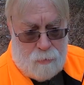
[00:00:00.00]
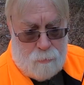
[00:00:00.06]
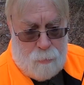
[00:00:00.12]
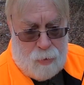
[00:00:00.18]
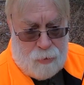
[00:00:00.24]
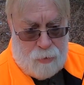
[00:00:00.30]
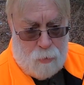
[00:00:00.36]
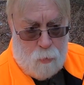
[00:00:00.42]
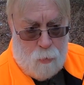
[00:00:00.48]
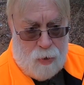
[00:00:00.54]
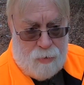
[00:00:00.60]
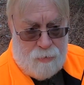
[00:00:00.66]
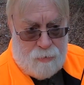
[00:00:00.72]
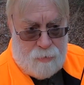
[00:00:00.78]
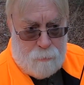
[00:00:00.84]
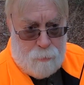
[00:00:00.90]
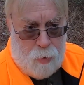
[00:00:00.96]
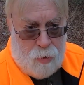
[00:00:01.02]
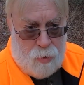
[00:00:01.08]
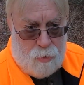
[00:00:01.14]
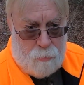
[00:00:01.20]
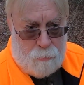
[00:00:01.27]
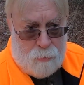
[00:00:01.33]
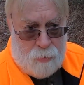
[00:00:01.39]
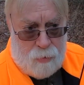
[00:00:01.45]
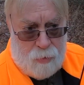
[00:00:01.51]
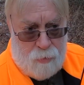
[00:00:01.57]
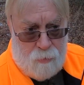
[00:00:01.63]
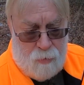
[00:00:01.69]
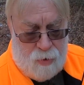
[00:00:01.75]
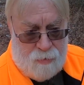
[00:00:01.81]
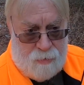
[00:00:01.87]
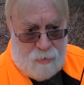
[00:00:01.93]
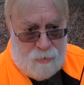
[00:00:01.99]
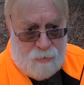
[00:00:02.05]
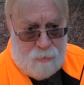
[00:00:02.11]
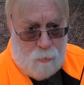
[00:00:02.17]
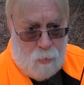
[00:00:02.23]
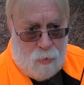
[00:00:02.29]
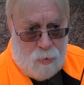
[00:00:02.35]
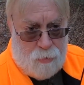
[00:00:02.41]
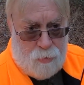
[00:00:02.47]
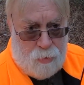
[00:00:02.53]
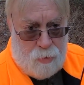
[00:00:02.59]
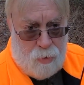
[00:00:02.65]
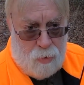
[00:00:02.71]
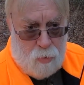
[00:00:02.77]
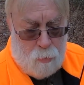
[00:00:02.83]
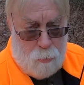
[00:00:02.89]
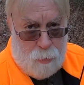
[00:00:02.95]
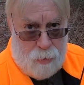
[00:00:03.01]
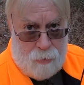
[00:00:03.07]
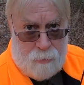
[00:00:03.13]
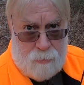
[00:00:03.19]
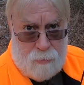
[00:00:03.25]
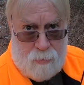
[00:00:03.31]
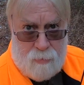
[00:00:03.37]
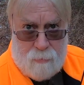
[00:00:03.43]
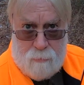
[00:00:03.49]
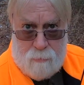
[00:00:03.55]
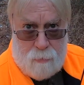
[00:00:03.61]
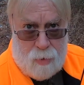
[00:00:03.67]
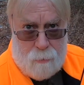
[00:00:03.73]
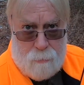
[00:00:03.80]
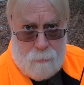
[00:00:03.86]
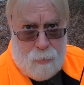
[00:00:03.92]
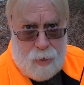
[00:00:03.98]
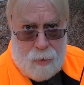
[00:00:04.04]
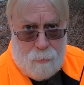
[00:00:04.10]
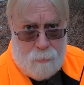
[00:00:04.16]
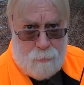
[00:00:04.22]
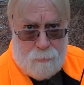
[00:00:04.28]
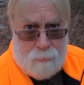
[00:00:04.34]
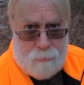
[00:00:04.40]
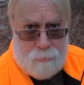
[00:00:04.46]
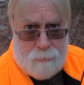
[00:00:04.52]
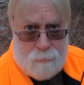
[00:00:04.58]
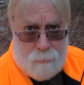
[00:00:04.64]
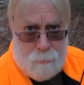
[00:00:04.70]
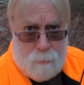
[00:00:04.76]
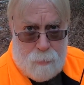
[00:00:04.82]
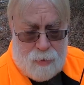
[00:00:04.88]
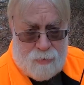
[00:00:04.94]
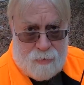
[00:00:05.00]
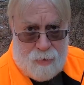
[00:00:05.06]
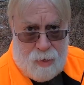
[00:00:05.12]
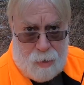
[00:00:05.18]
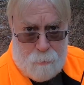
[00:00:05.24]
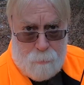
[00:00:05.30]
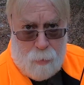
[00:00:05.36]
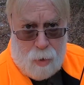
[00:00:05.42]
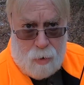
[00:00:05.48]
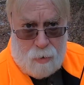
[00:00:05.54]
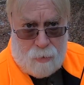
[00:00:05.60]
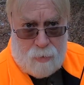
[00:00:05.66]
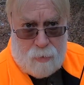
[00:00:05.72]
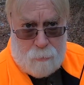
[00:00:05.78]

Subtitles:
make your wedge at the bottom in the direction that you want it to go, but it may miss that mark.